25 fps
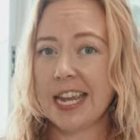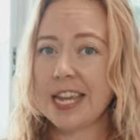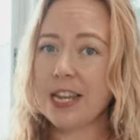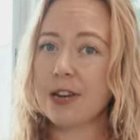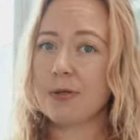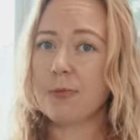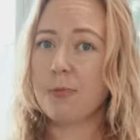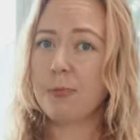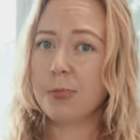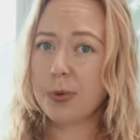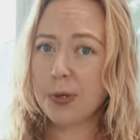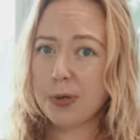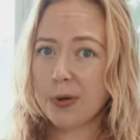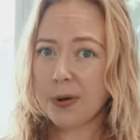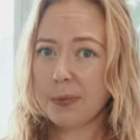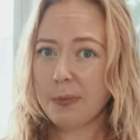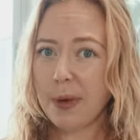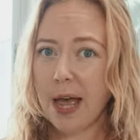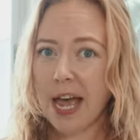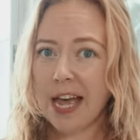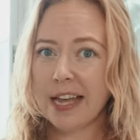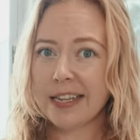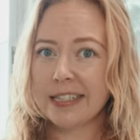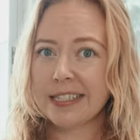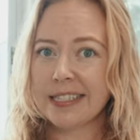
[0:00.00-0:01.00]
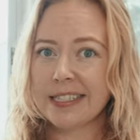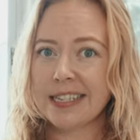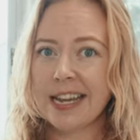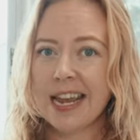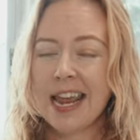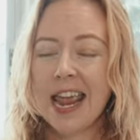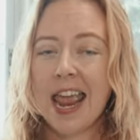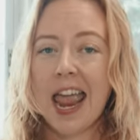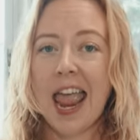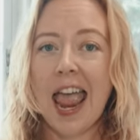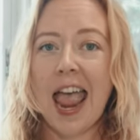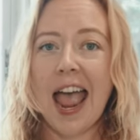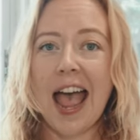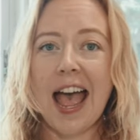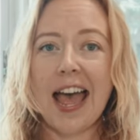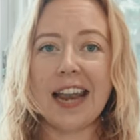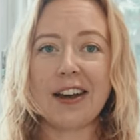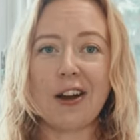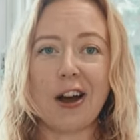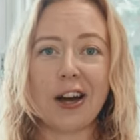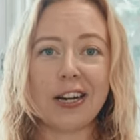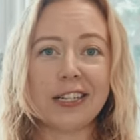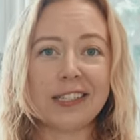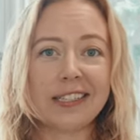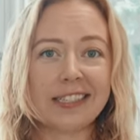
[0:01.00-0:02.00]
in Budapest, and
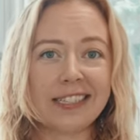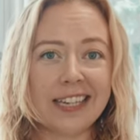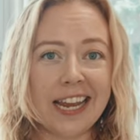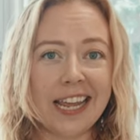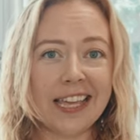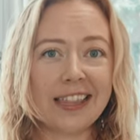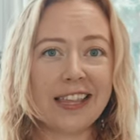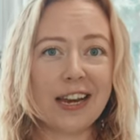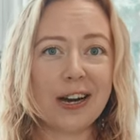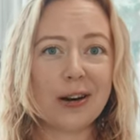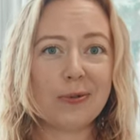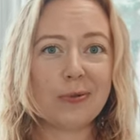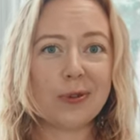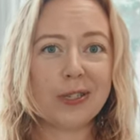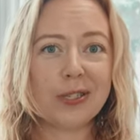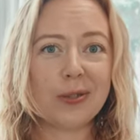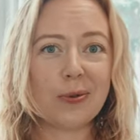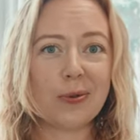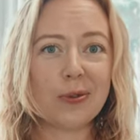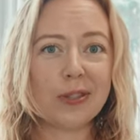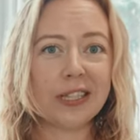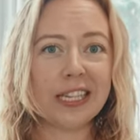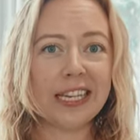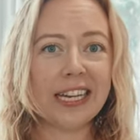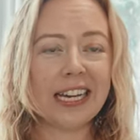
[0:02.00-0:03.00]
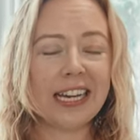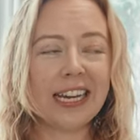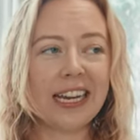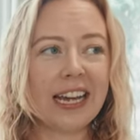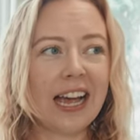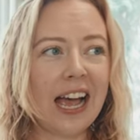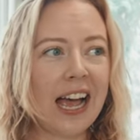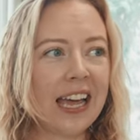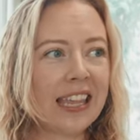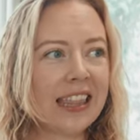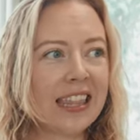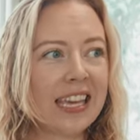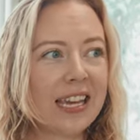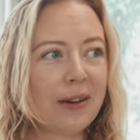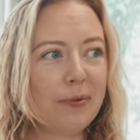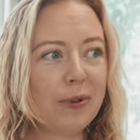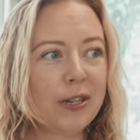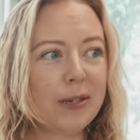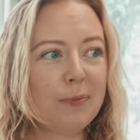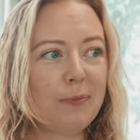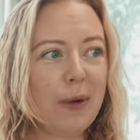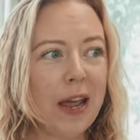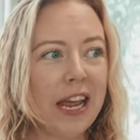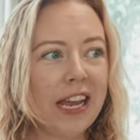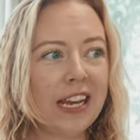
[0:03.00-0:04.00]
our stay there was only, I think
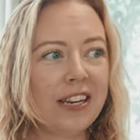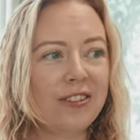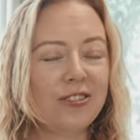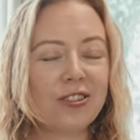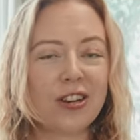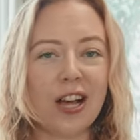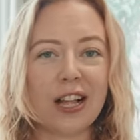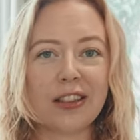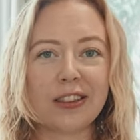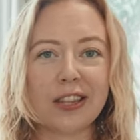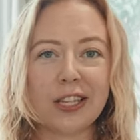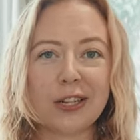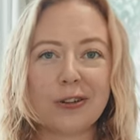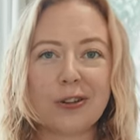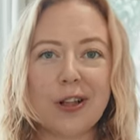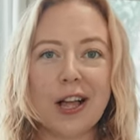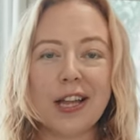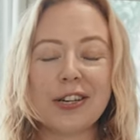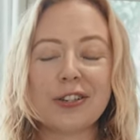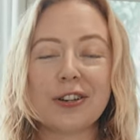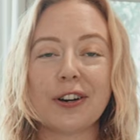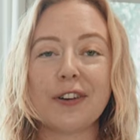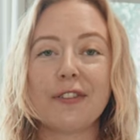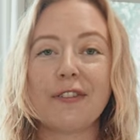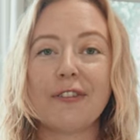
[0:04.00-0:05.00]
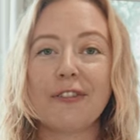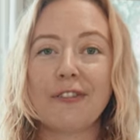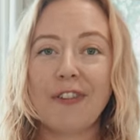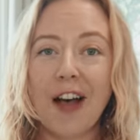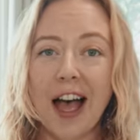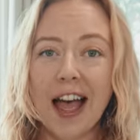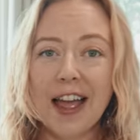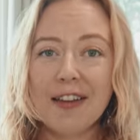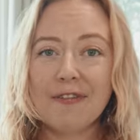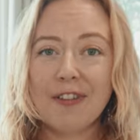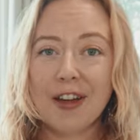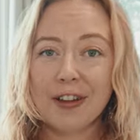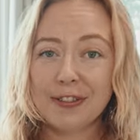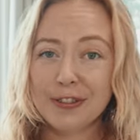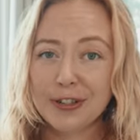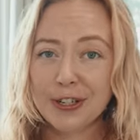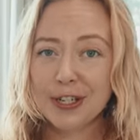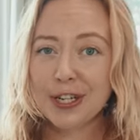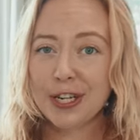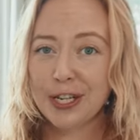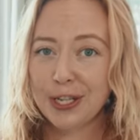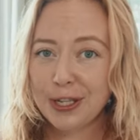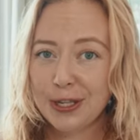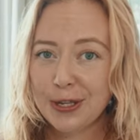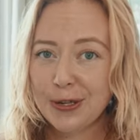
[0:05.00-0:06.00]
we paid a little under
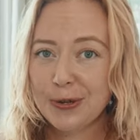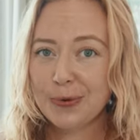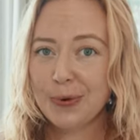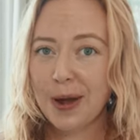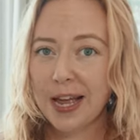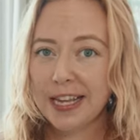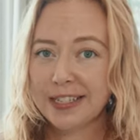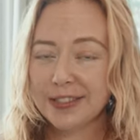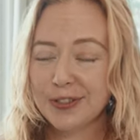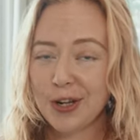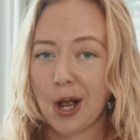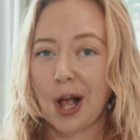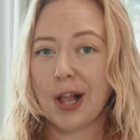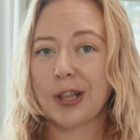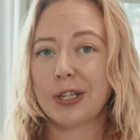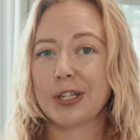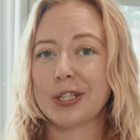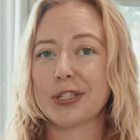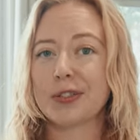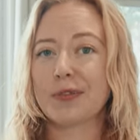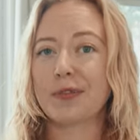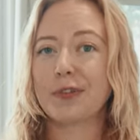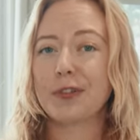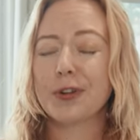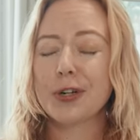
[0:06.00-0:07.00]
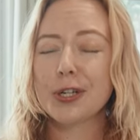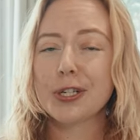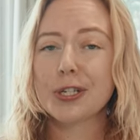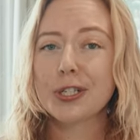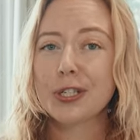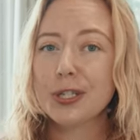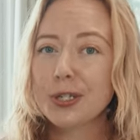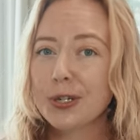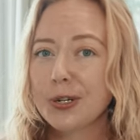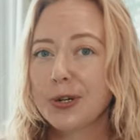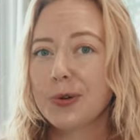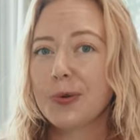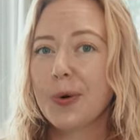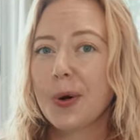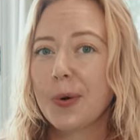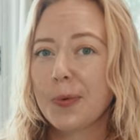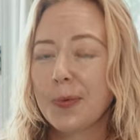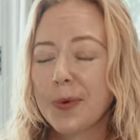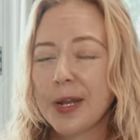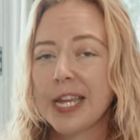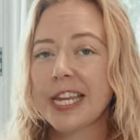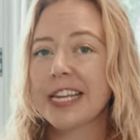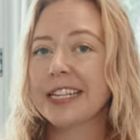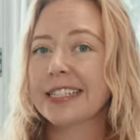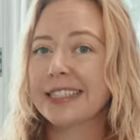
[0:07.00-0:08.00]
$500 US for 2
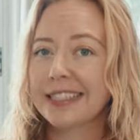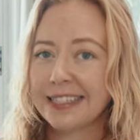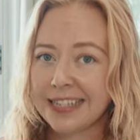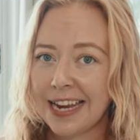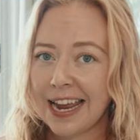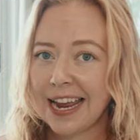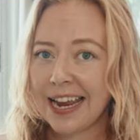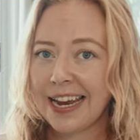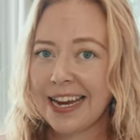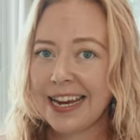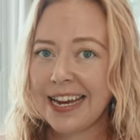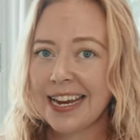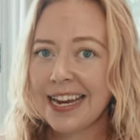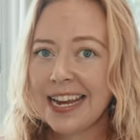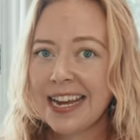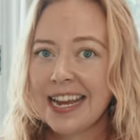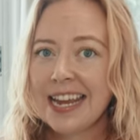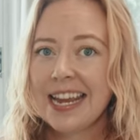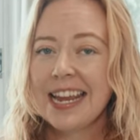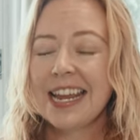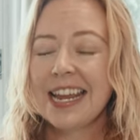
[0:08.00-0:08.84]
weeks stay